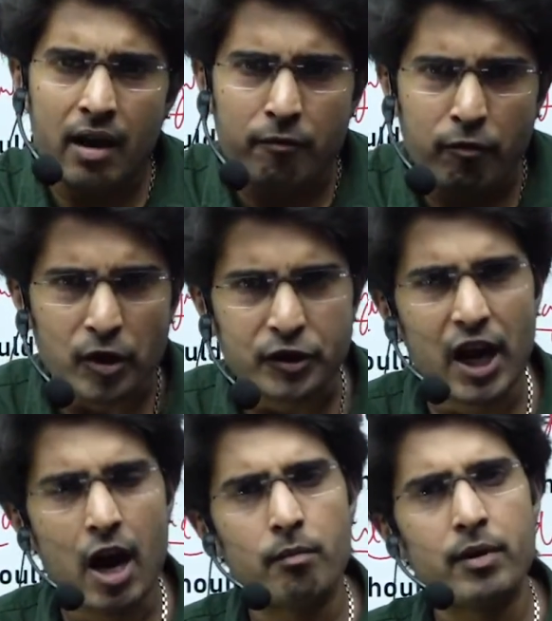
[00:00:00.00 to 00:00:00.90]
efforts
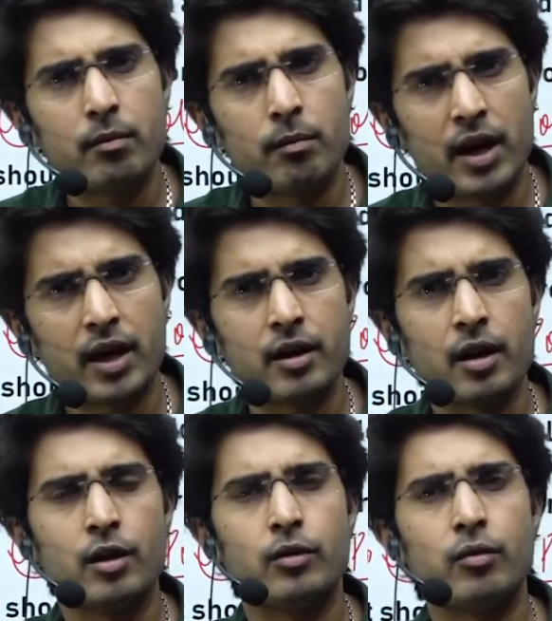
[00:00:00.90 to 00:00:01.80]
have been made
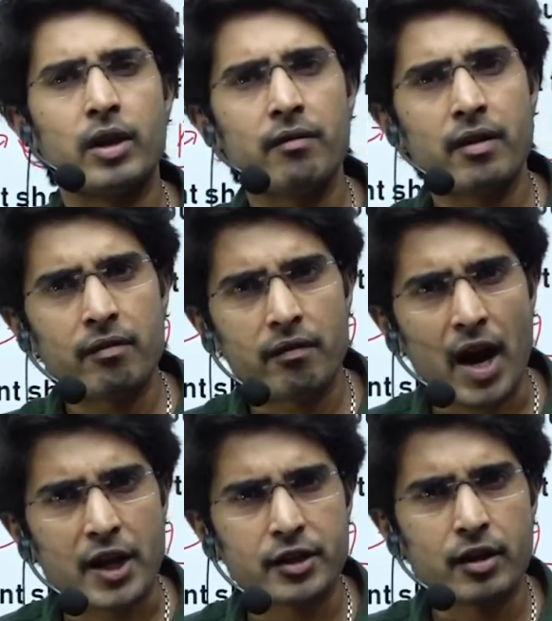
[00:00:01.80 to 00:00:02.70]
to give
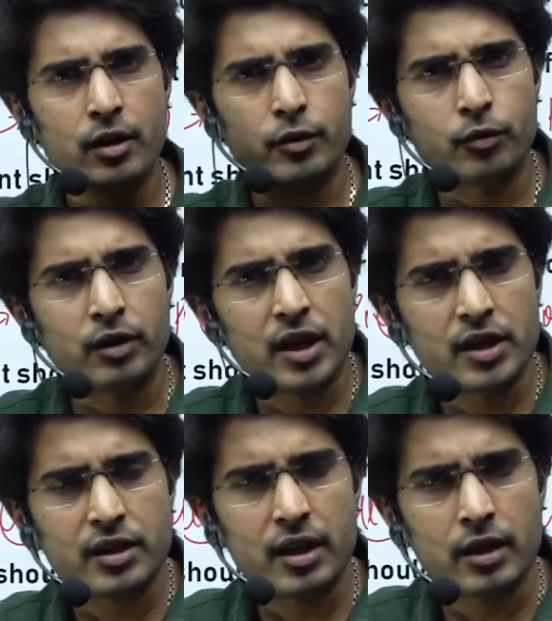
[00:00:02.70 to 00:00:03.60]
effect to
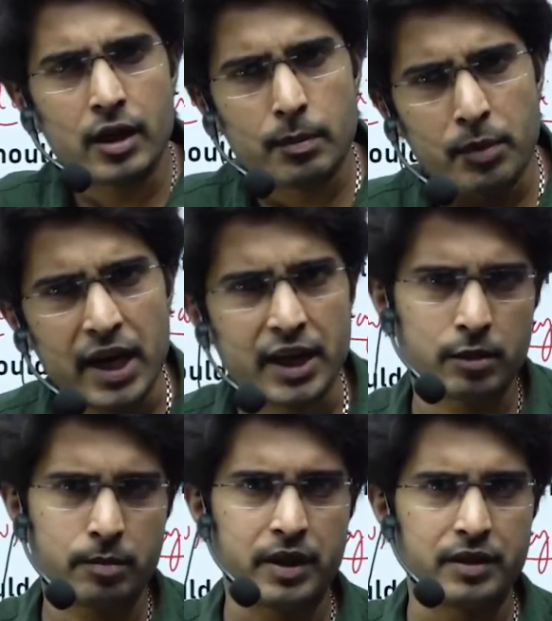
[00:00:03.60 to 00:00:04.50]
these
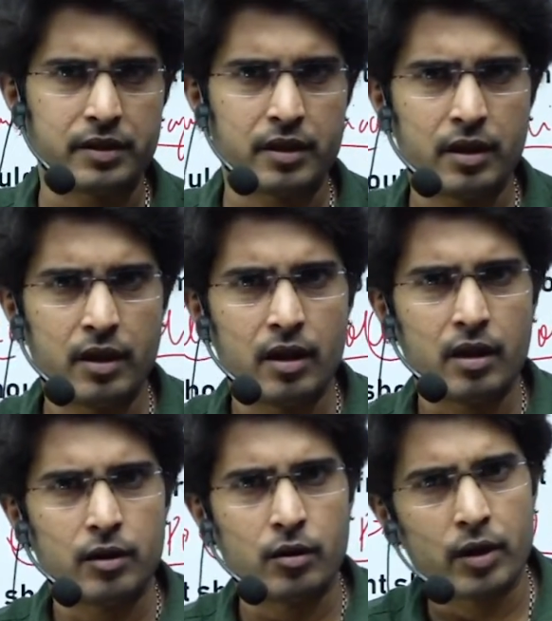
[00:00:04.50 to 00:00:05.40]
DPSPs.
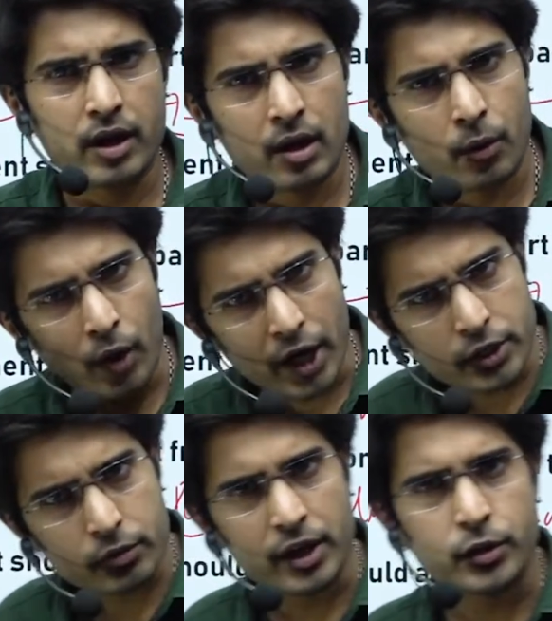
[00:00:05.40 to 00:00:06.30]
Okay, right
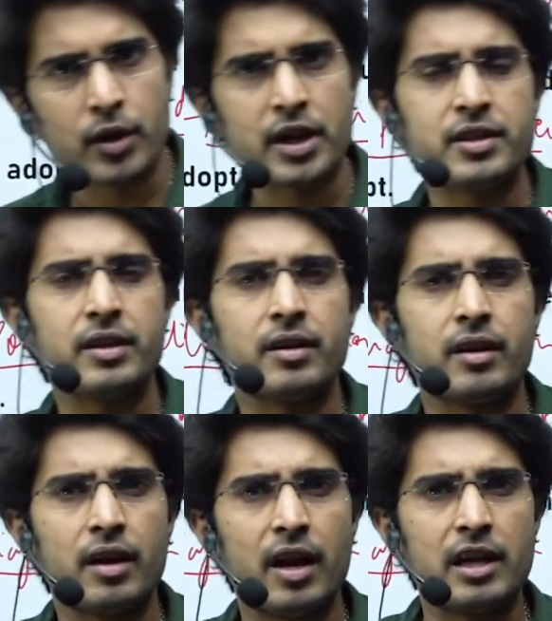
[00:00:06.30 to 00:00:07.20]
to education
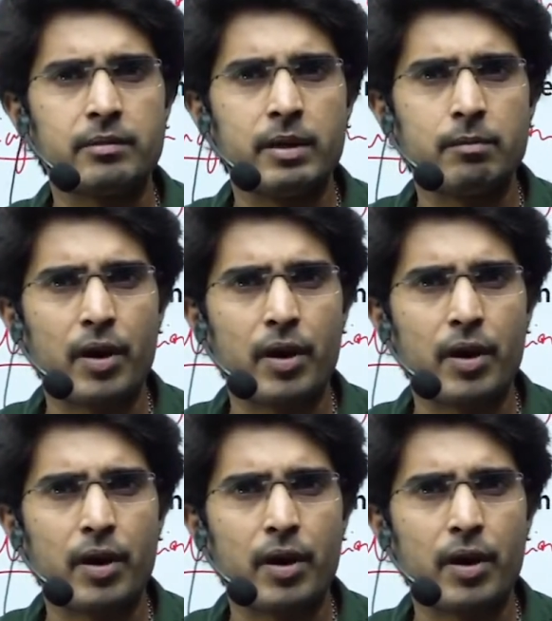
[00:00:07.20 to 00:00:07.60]
has been